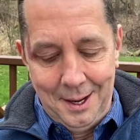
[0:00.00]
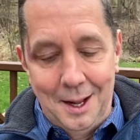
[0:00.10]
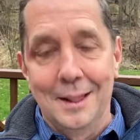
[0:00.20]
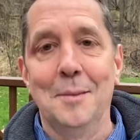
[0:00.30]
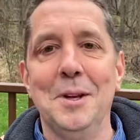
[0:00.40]

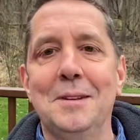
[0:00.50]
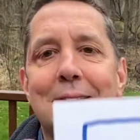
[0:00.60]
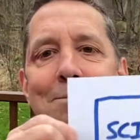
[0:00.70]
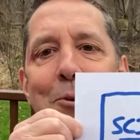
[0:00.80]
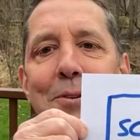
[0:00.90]
Let me
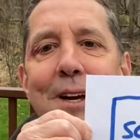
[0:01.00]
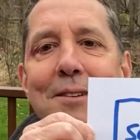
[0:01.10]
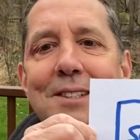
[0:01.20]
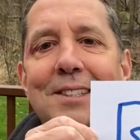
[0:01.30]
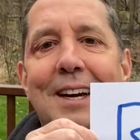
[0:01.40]
pull
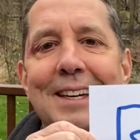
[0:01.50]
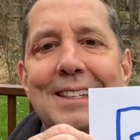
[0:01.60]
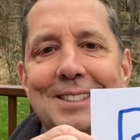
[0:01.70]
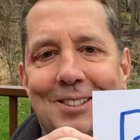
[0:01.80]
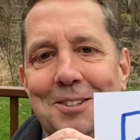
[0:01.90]
out
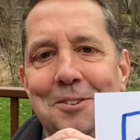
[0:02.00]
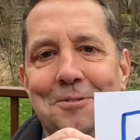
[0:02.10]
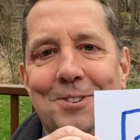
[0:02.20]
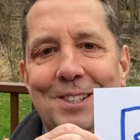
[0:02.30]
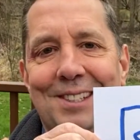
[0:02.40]
science, though,
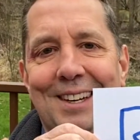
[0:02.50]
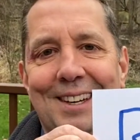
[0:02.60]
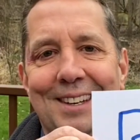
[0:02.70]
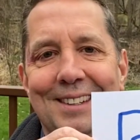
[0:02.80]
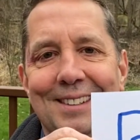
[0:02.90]
for a
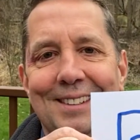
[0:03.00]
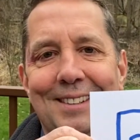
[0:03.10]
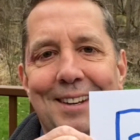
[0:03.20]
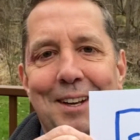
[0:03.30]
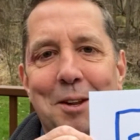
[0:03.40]
second,
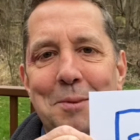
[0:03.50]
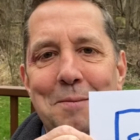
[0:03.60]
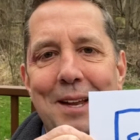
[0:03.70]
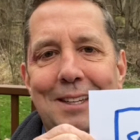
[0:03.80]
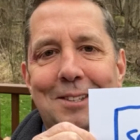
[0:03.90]
and let me
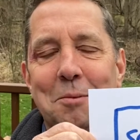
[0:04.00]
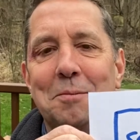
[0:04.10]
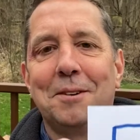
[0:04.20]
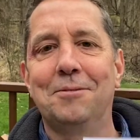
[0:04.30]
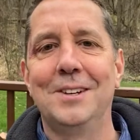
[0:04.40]
make some of
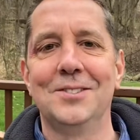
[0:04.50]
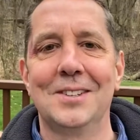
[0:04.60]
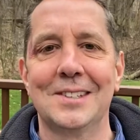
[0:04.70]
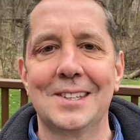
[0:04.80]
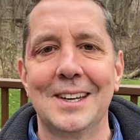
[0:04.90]
my friends in
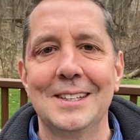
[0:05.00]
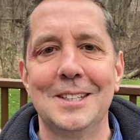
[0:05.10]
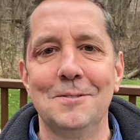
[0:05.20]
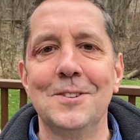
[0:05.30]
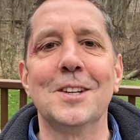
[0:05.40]
the
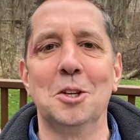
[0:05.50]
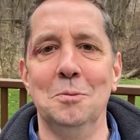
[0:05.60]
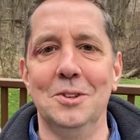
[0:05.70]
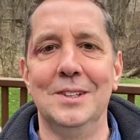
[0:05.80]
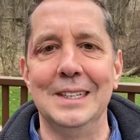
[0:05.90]
scientific
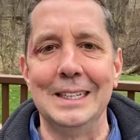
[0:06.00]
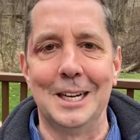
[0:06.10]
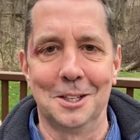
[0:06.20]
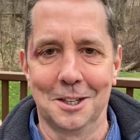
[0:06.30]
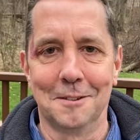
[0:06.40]
community
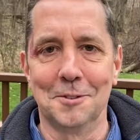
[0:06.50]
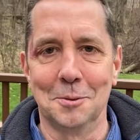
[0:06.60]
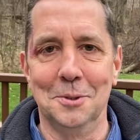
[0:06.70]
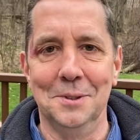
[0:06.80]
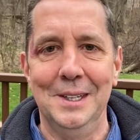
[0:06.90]

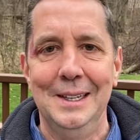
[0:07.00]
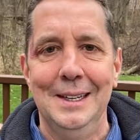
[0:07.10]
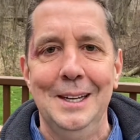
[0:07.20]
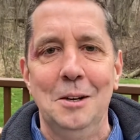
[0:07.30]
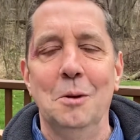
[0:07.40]
uncomfortable.
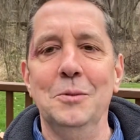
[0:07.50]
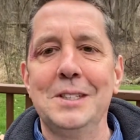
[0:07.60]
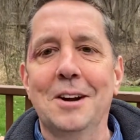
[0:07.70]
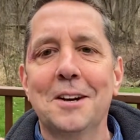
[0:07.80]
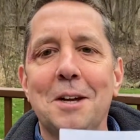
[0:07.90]
When we
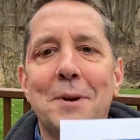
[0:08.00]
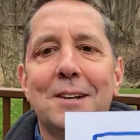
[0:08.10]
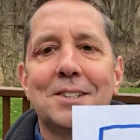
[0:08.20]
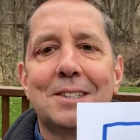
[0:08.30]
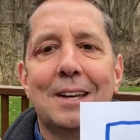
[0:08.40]
talk
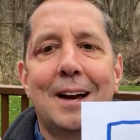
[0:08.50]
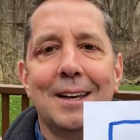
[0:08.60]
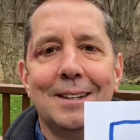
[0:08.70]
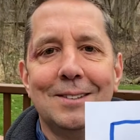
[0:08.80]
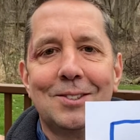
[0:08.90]
about
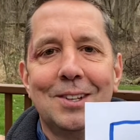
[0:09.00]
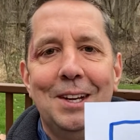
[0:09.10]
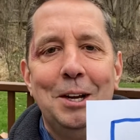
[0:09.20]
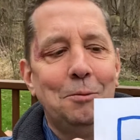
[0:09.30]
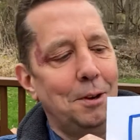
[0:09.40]
science,
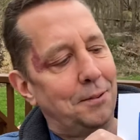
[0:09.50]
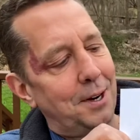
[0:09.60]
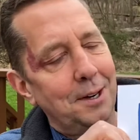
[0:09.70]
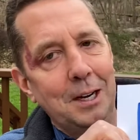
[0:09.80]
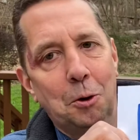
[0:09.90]
we
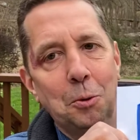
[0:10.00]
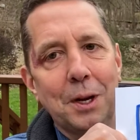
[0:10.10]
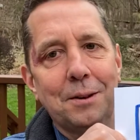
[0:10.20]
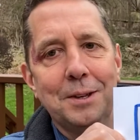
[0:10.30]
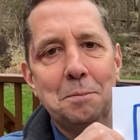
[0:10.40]
very
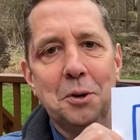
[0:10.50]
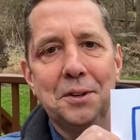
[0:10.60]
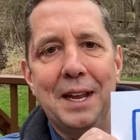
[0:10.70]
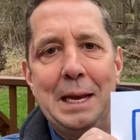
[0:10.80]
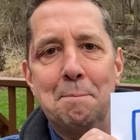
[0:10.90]
quickly put
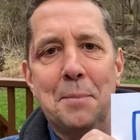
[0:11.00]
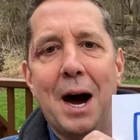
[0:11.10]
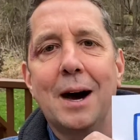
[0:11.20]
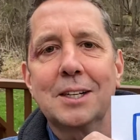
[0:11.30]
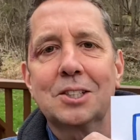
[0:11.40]
a
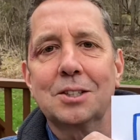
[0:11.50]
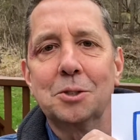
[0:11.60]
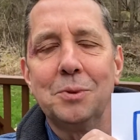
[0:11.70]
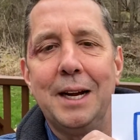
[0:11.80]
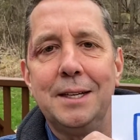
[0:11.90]
box
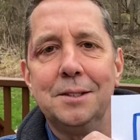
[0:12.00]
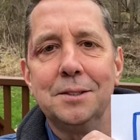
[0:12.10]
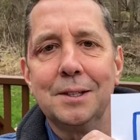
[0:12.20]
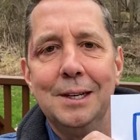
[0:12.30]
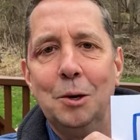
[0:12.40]

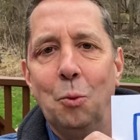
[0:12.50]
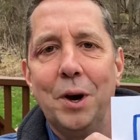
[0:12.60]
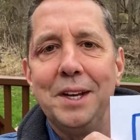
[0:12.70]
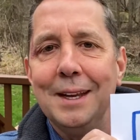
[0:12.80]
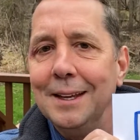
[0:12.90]
around
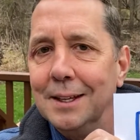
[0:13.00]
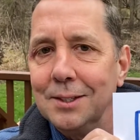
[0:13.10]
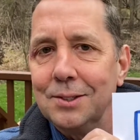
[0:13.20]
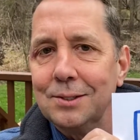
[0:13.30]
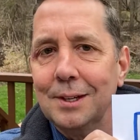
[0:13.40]
what
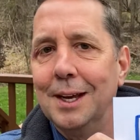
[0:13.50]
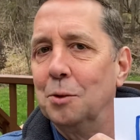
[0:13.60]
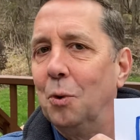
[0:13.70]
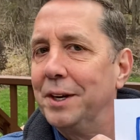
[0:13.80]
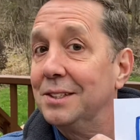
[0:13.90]
is and
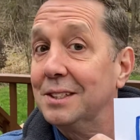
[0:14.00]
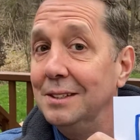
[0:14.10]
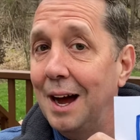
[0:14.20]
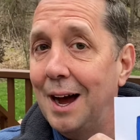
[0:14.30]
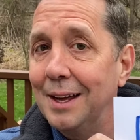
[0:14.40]
what is
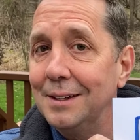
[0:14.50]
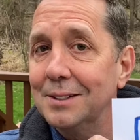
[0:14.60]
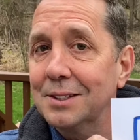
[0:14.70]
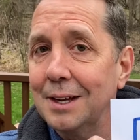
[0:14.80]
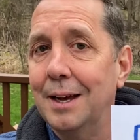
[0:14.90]
not
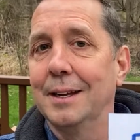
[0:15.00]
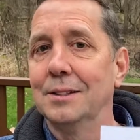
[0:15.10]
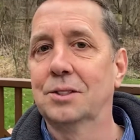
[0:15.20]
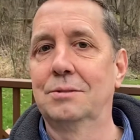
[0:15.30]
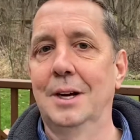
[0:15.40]

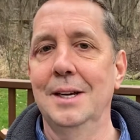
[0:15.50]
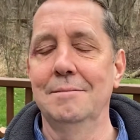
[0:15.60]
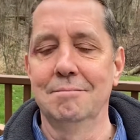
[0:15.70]
science, right?